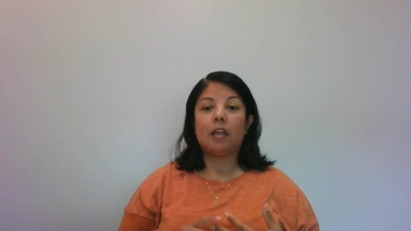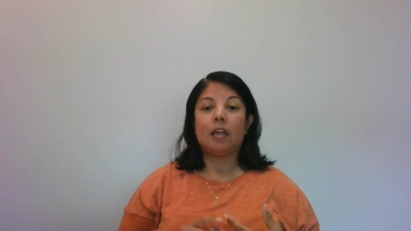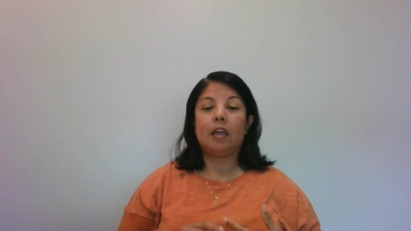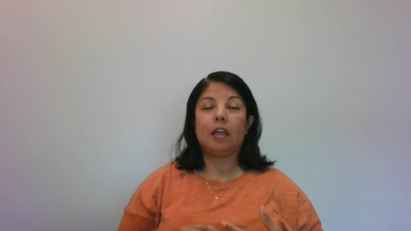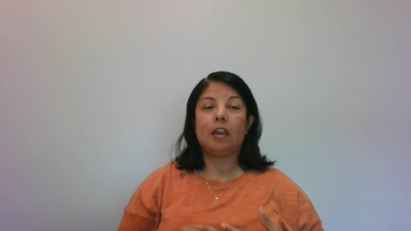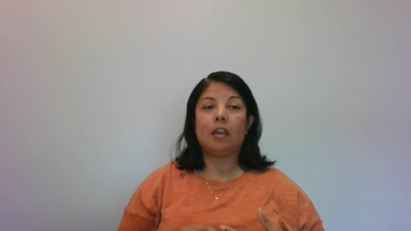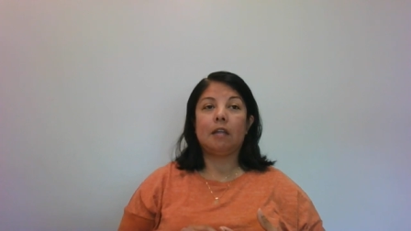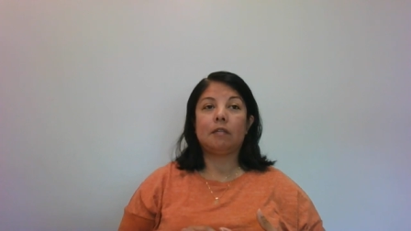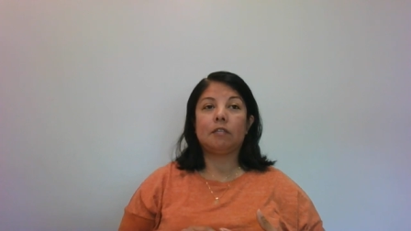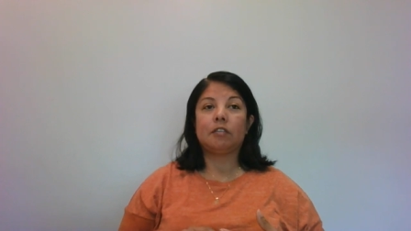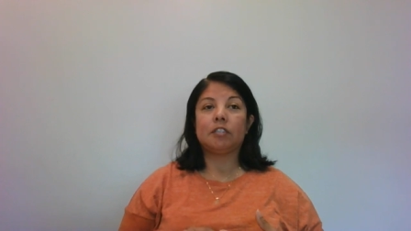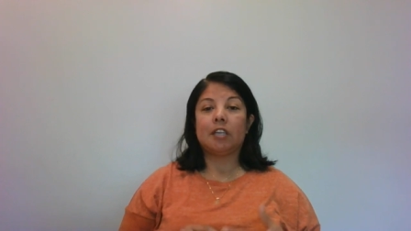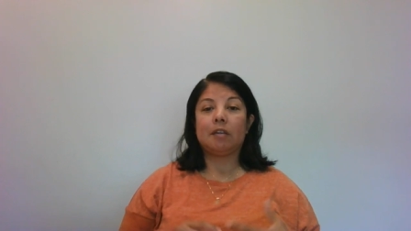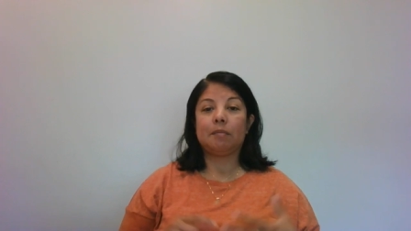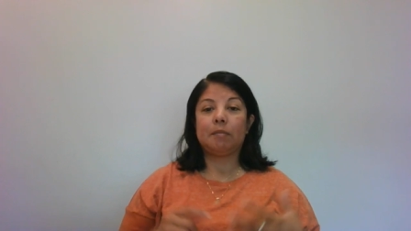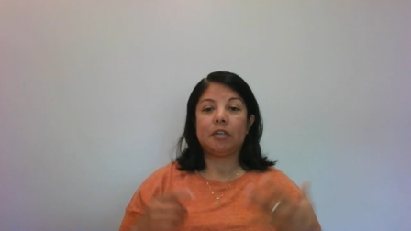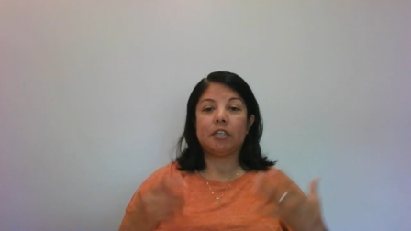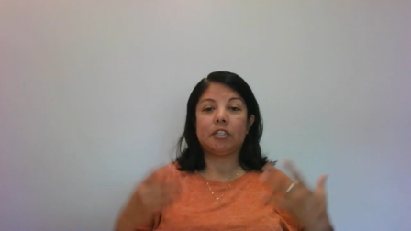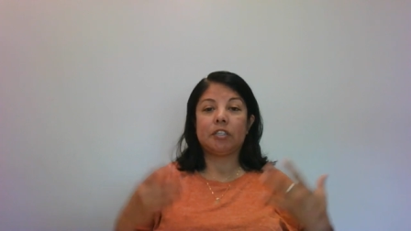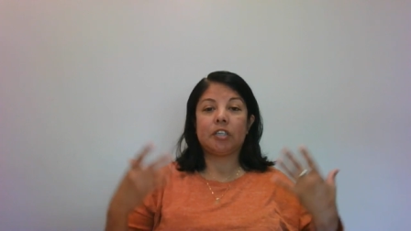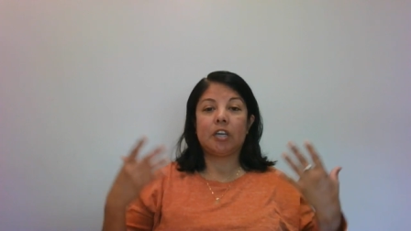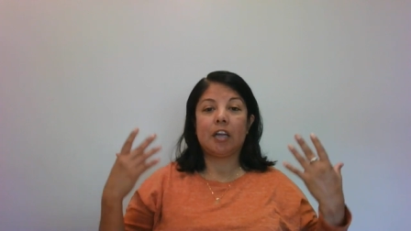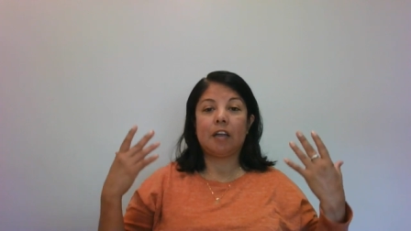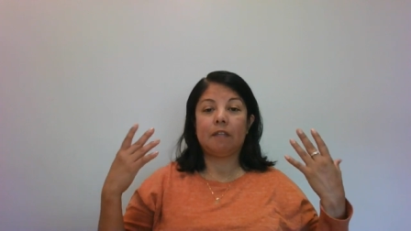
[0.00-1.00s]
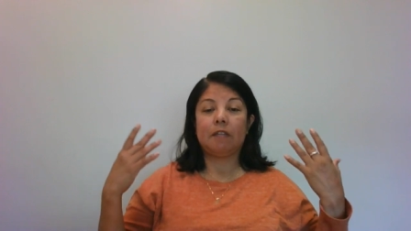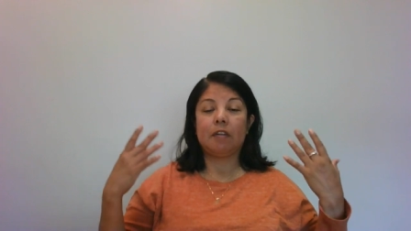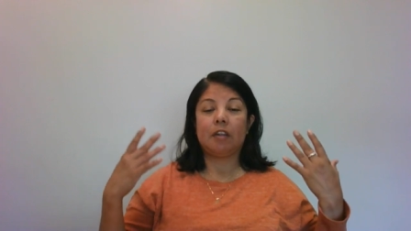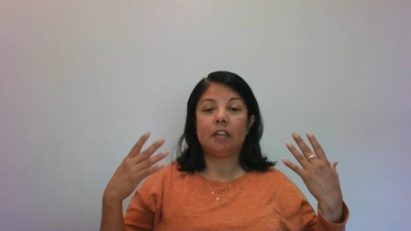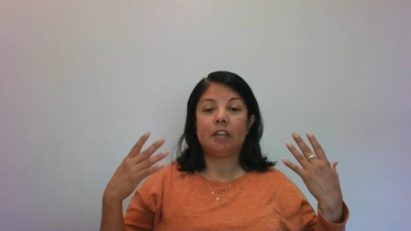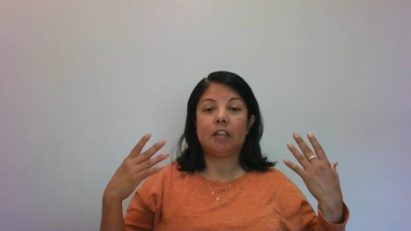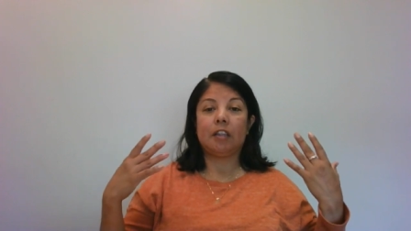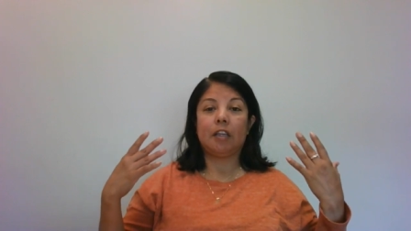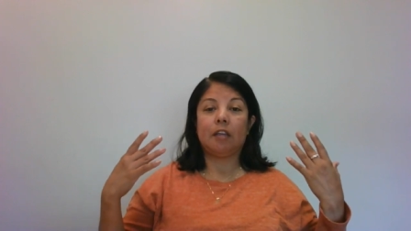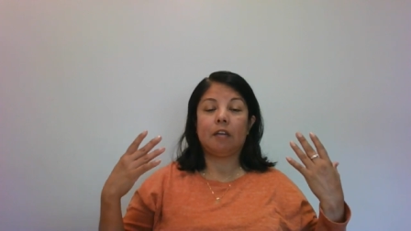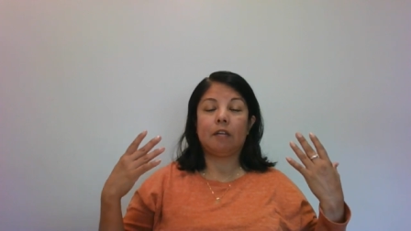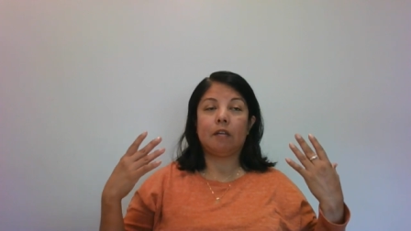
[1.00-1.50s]
And I'm just going to make sure I have
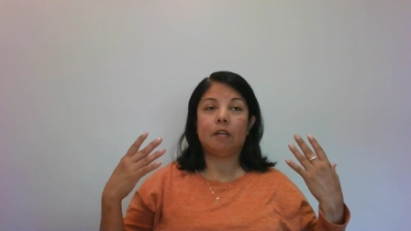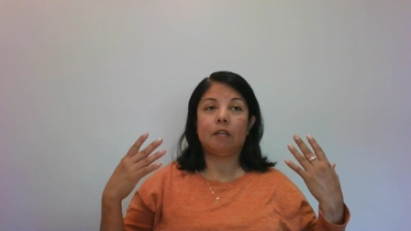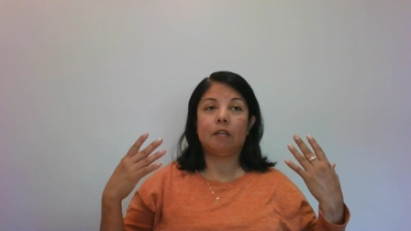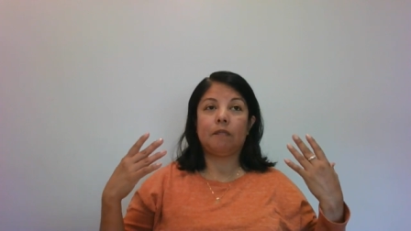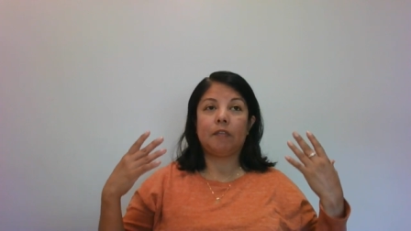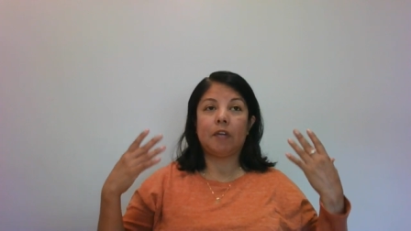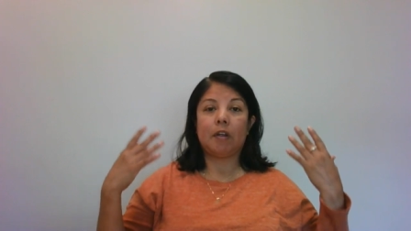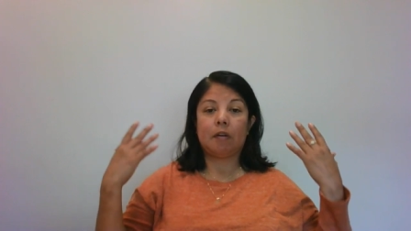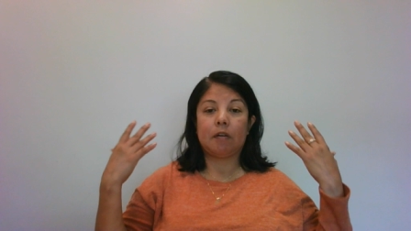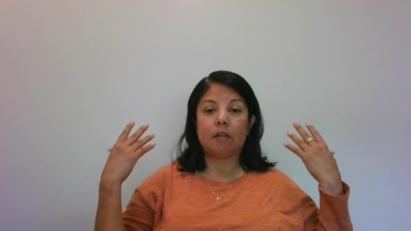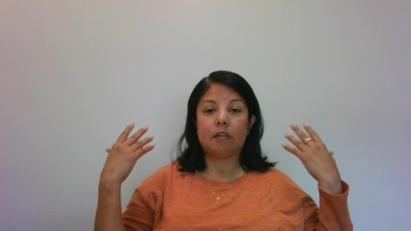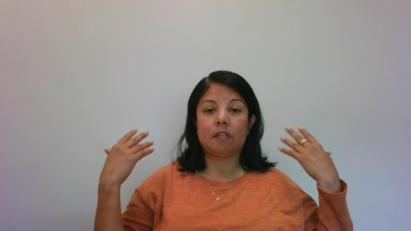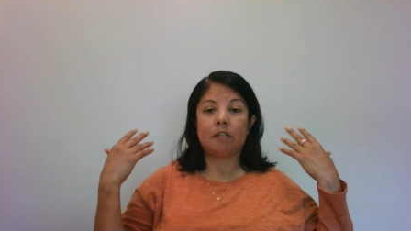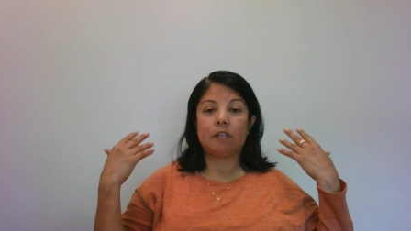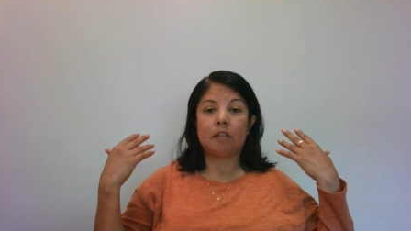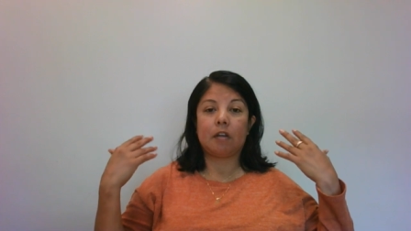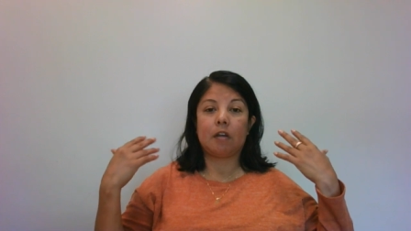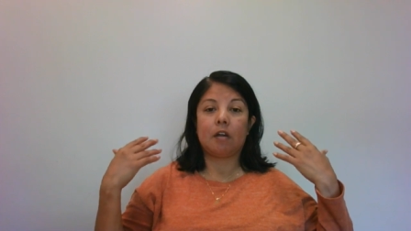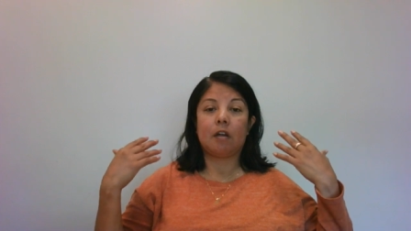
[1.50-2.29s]
nothing ferrous